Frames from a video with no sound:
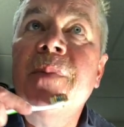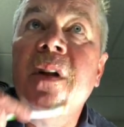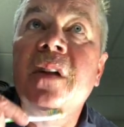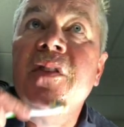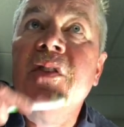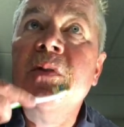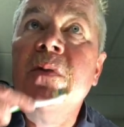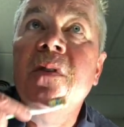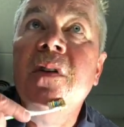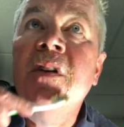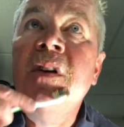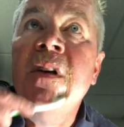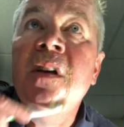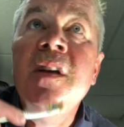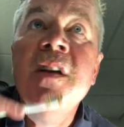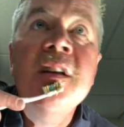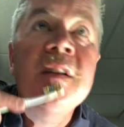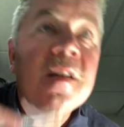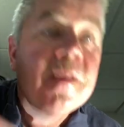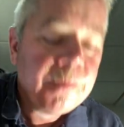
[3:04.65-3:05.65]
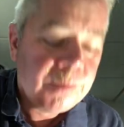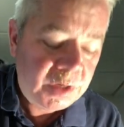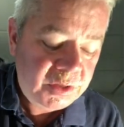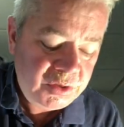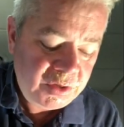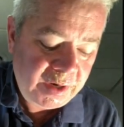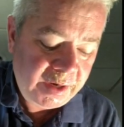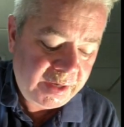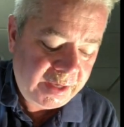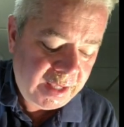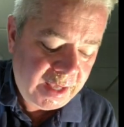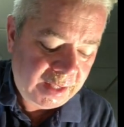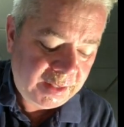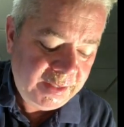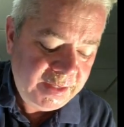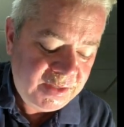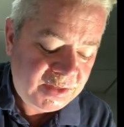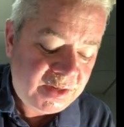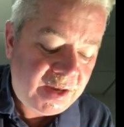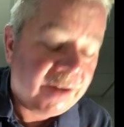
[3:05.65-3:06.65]
But I just want to make sure I at
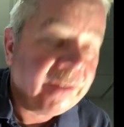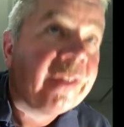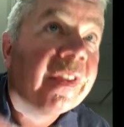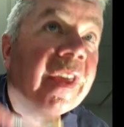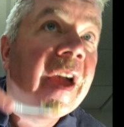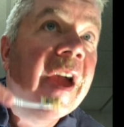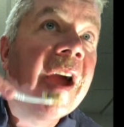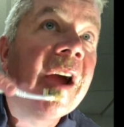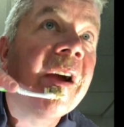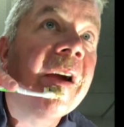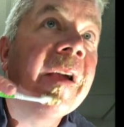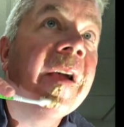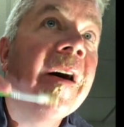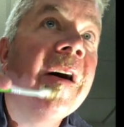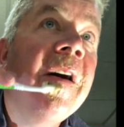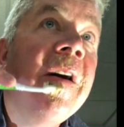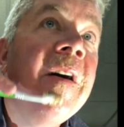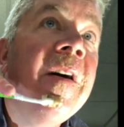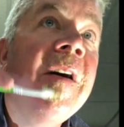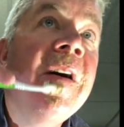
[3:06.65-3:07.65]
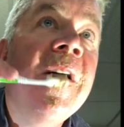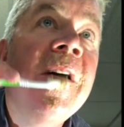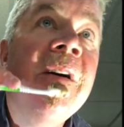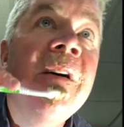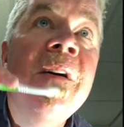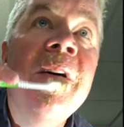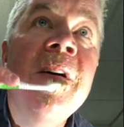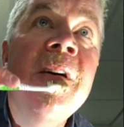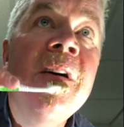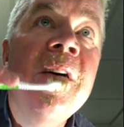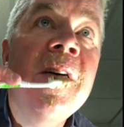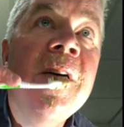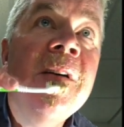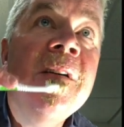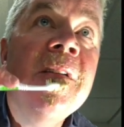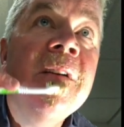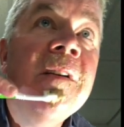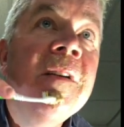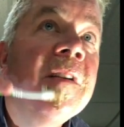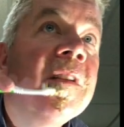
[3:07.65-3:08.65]
least cover the area.
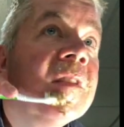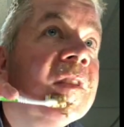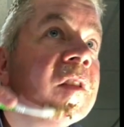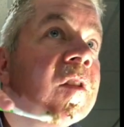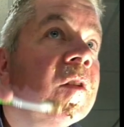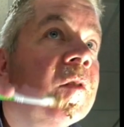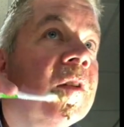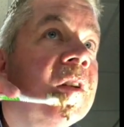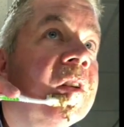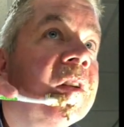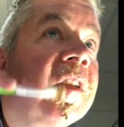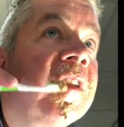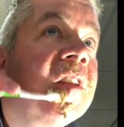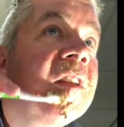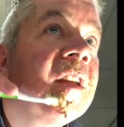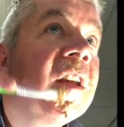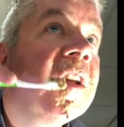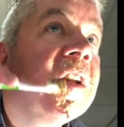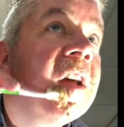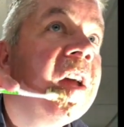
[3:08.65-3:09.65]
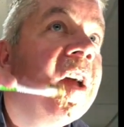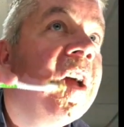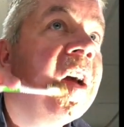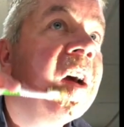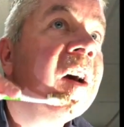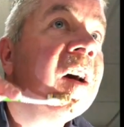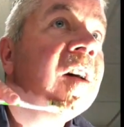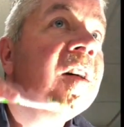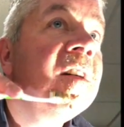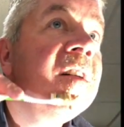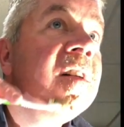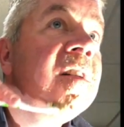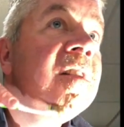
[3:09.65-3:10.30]
So I want to get hair.